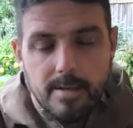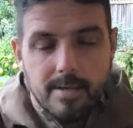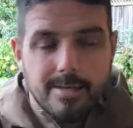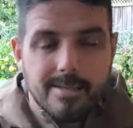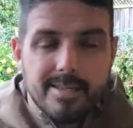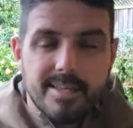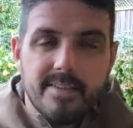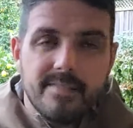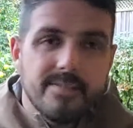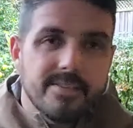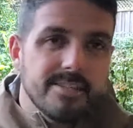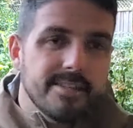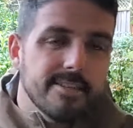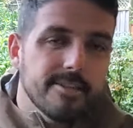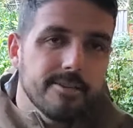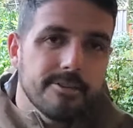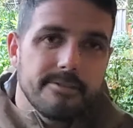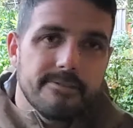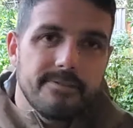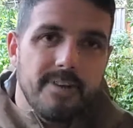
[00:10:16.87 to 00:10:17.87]
Even still,
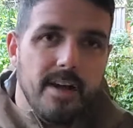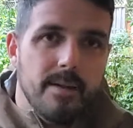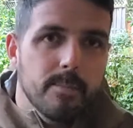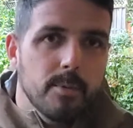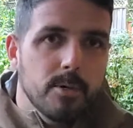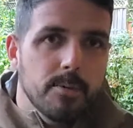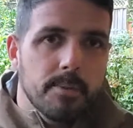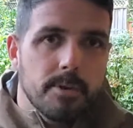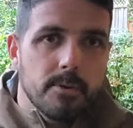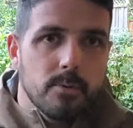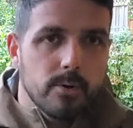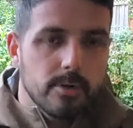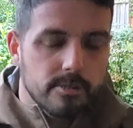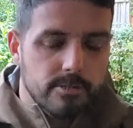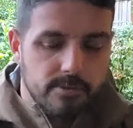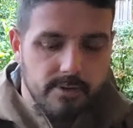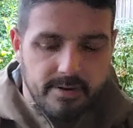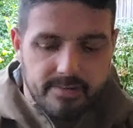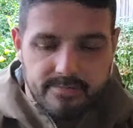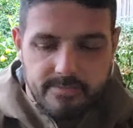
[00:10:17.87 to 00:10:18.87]
the 5mm works
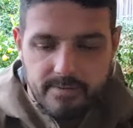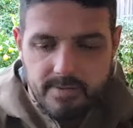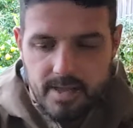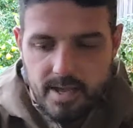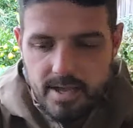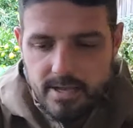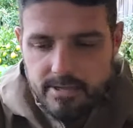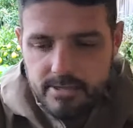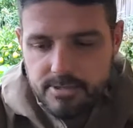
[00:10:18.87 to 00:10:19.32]
great for that.